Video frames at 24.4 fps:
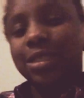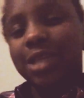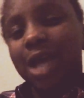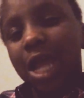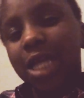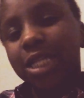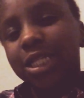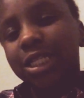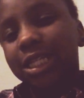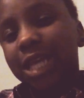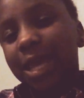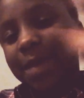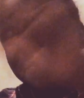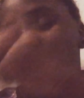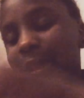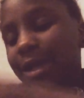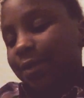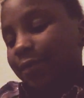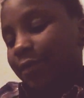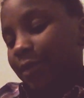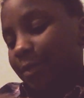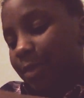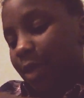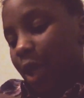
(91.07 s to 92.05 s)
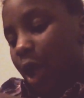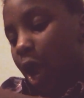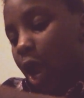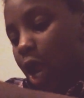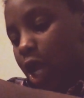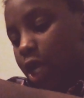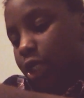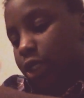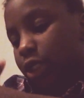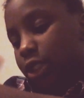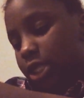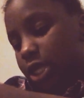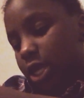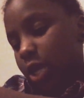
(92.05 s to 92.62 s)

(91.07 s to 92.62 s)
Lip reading: so I just came back from the market